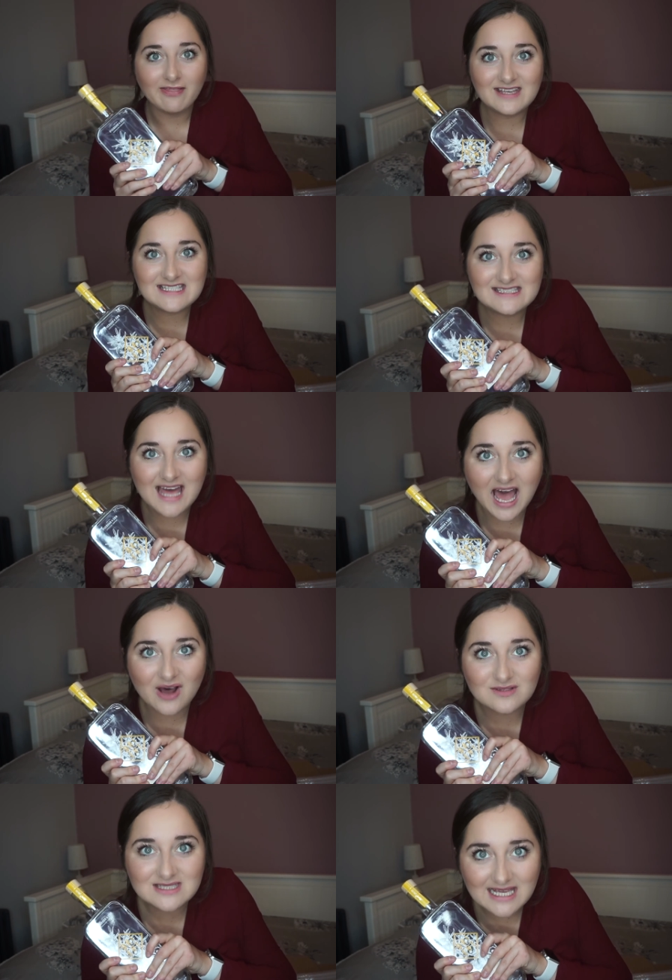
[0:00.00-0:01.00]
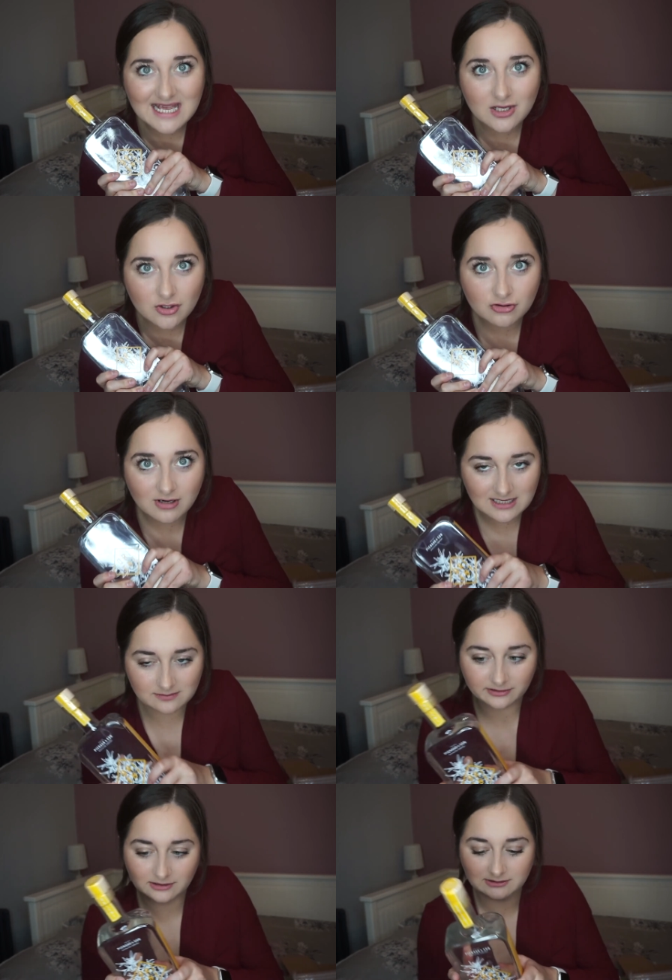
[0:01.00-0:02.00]
This sounds
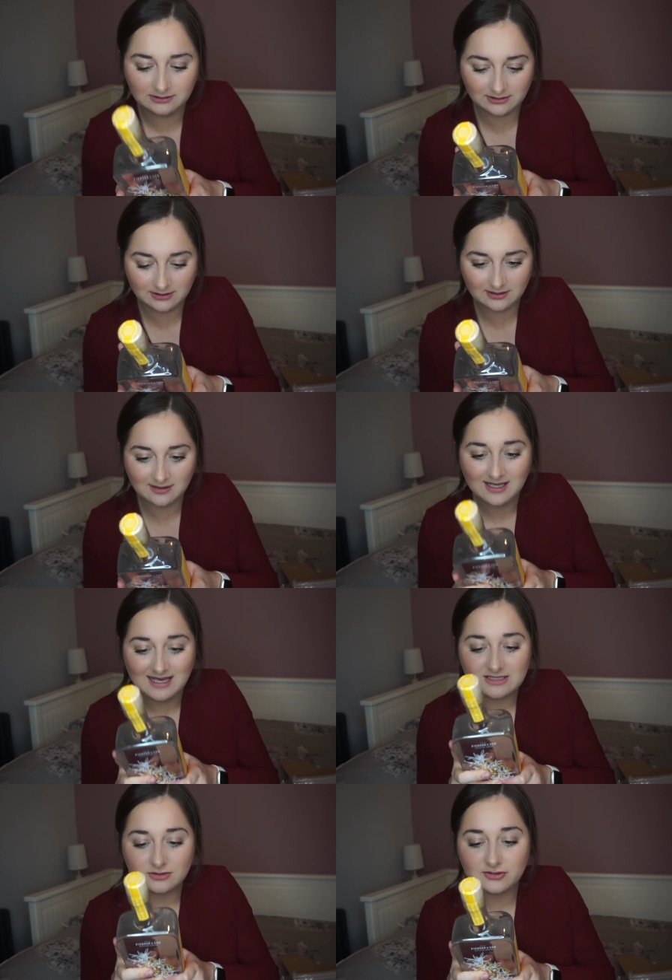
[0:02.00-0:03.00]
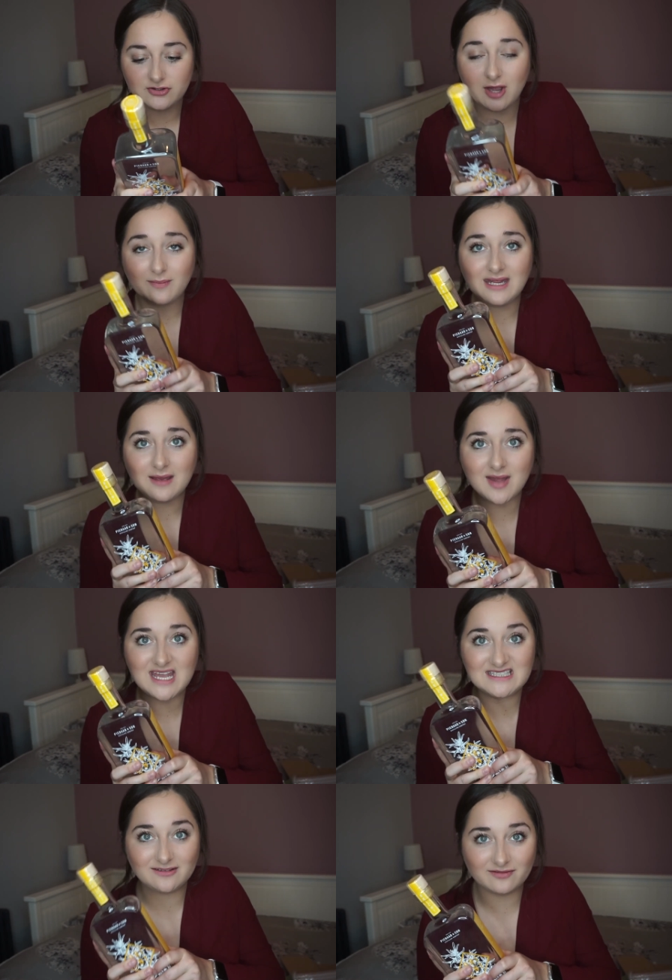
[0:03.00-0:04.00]
incredible got so many
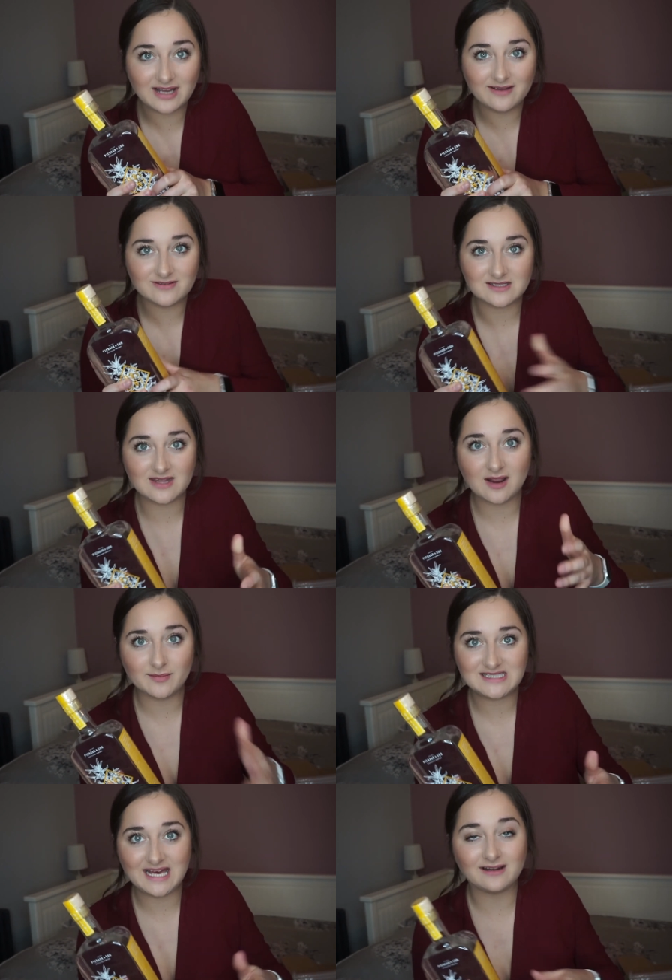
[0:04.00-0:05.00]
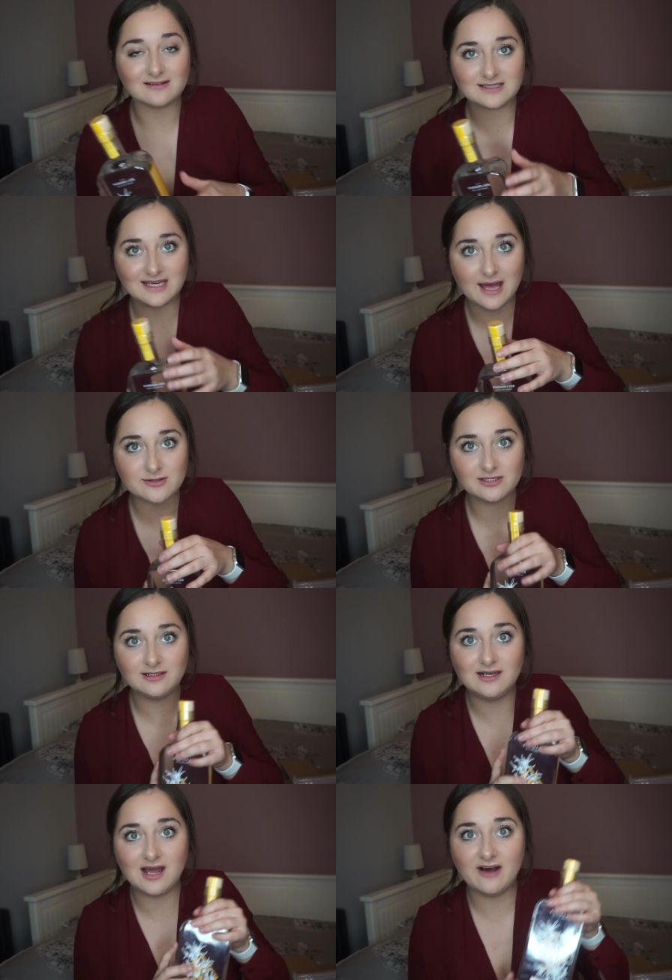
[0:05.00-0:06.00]
amazing flavours in there and botanicals I
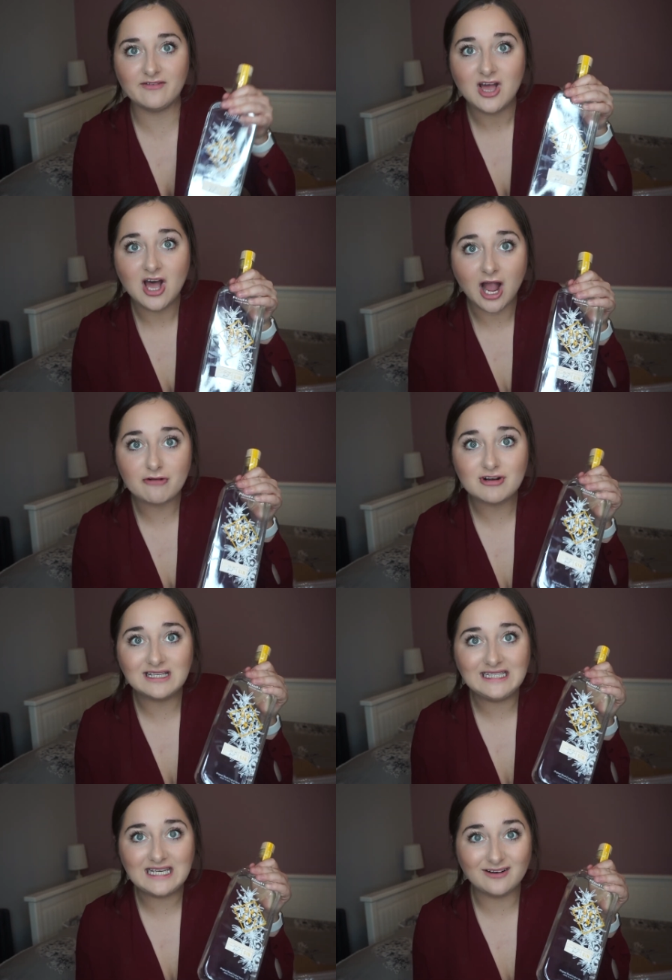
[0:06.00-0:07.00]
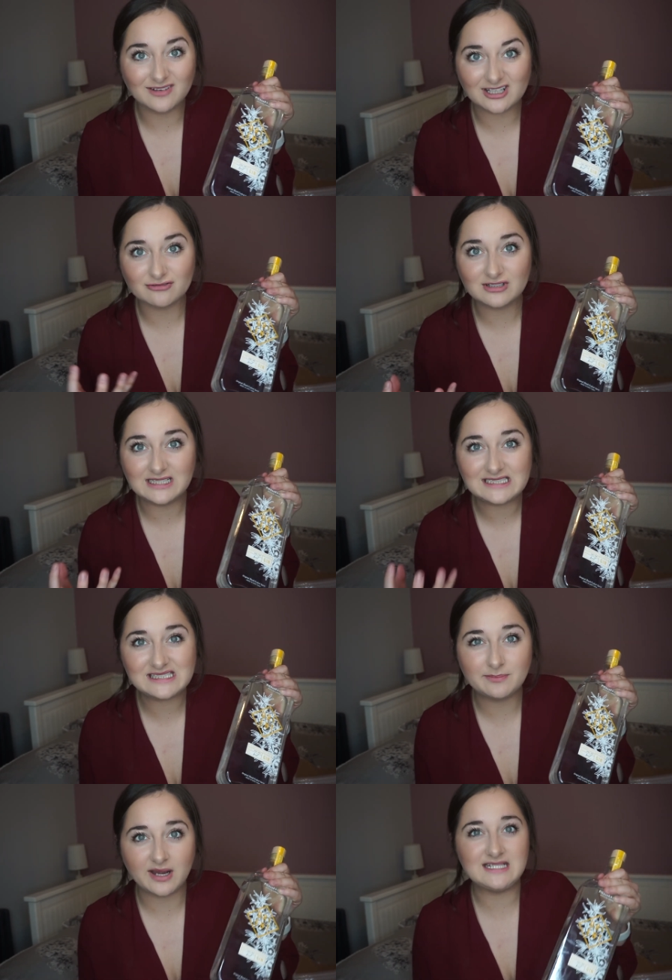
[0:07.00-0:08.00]
absolutely love. I really love like a really
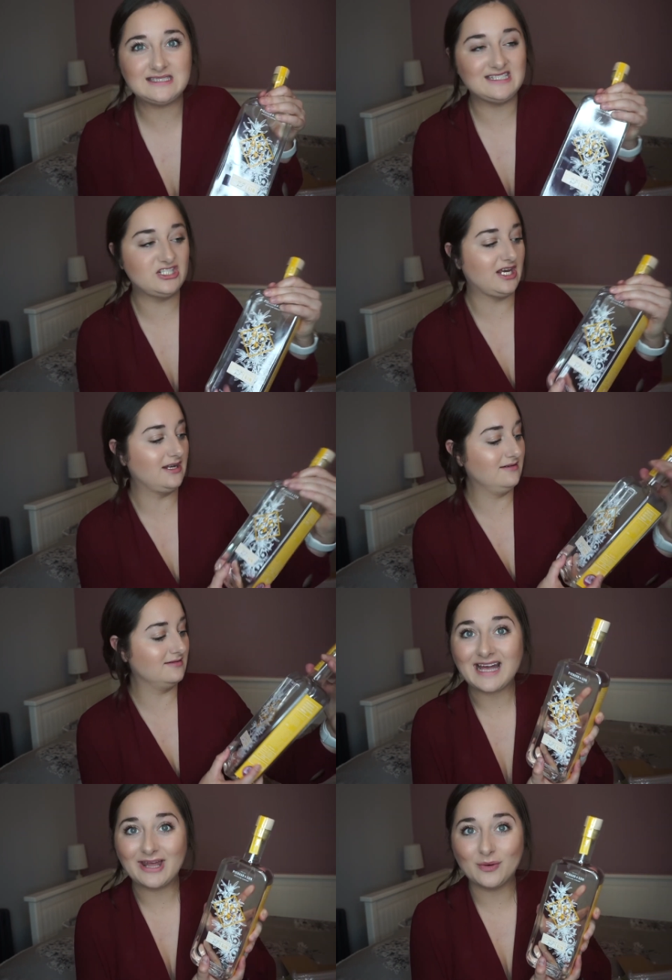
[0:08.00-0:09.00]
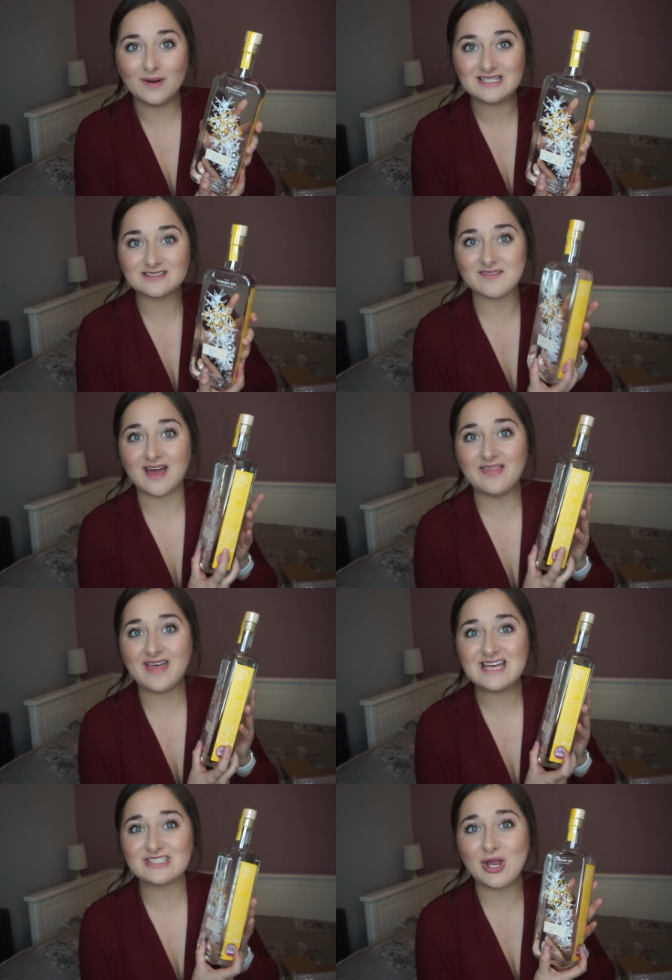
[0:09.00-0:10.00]
spicy gin. Cannot wait to try that and
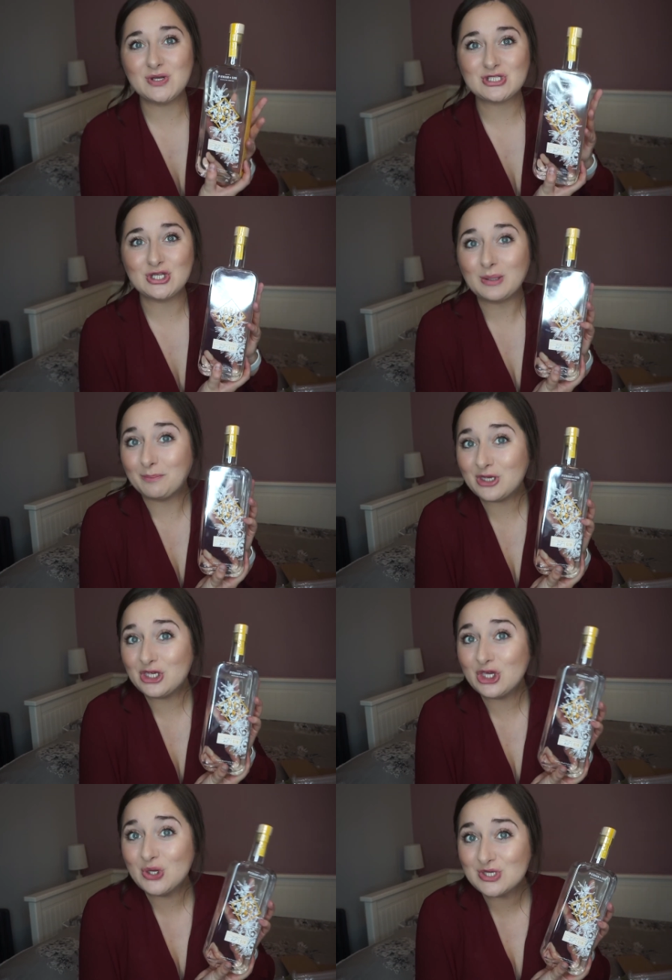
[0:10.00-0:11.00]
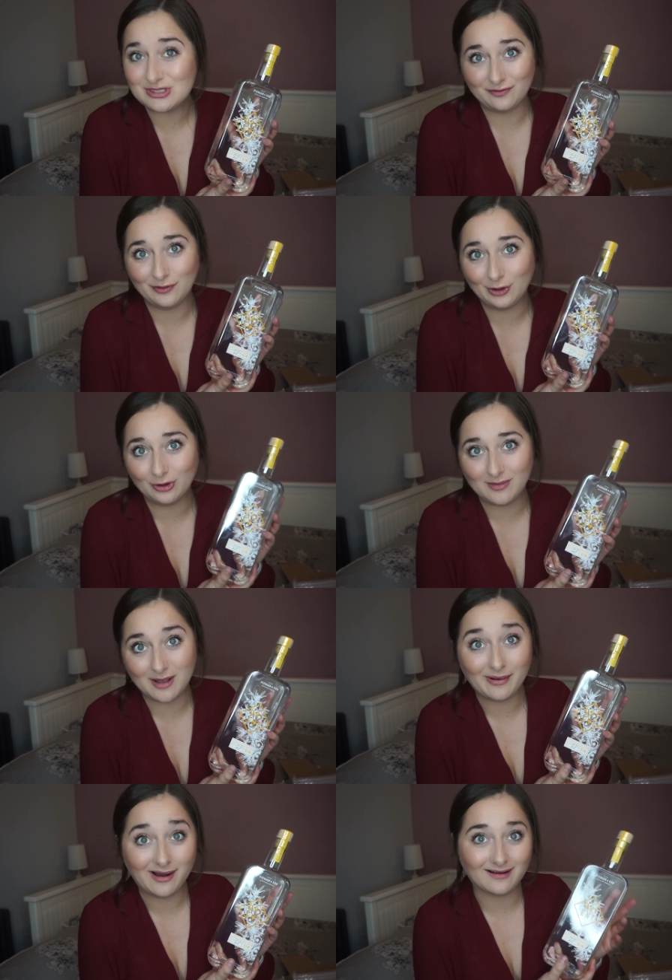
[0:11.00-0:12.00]
that is going to look beautiful on
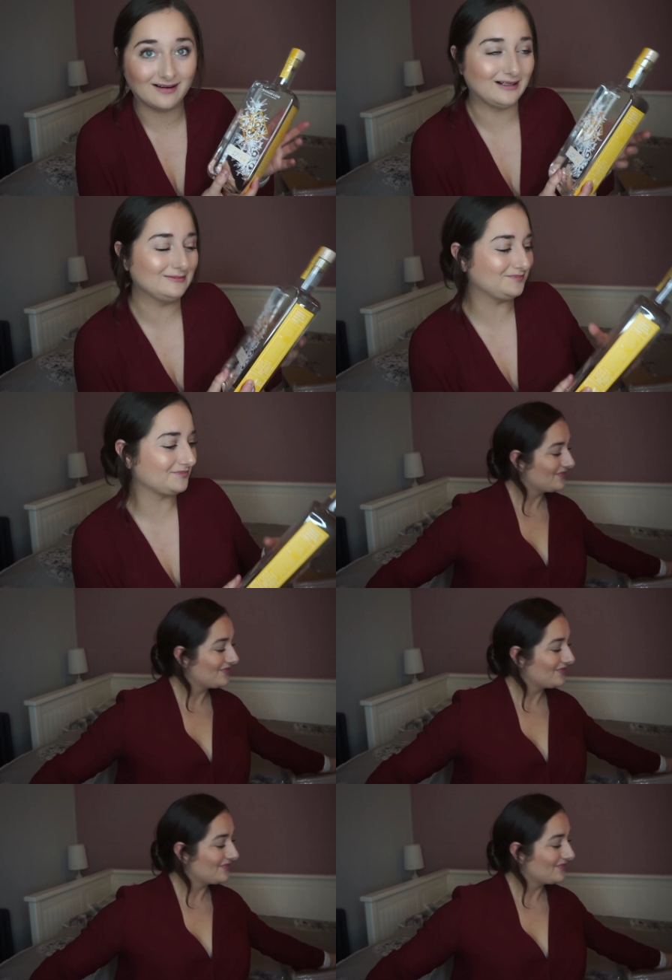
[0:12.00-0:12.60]
my bar cart.